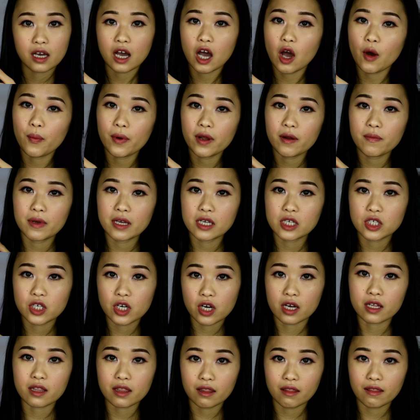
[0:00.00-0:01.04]
I'll put a picture
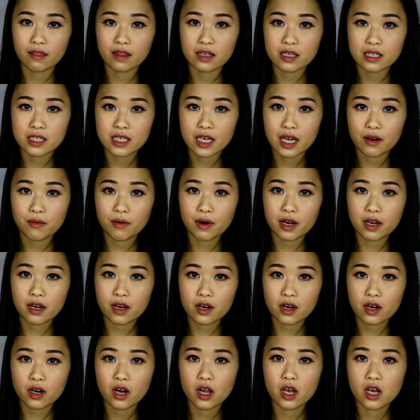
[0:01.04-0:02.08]
on this side right
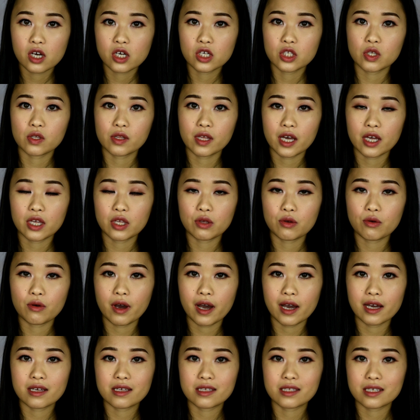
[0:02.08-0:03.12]
here so that you
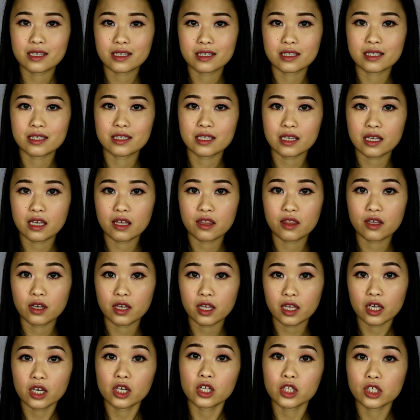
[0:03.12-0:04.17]
guys can see the
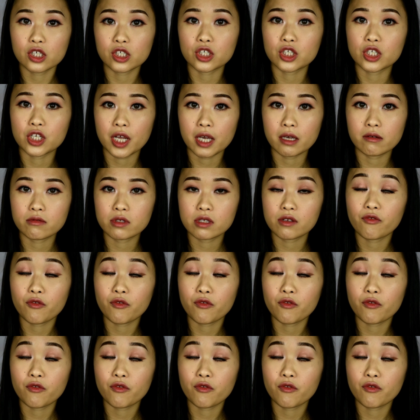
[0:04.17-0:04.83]
English names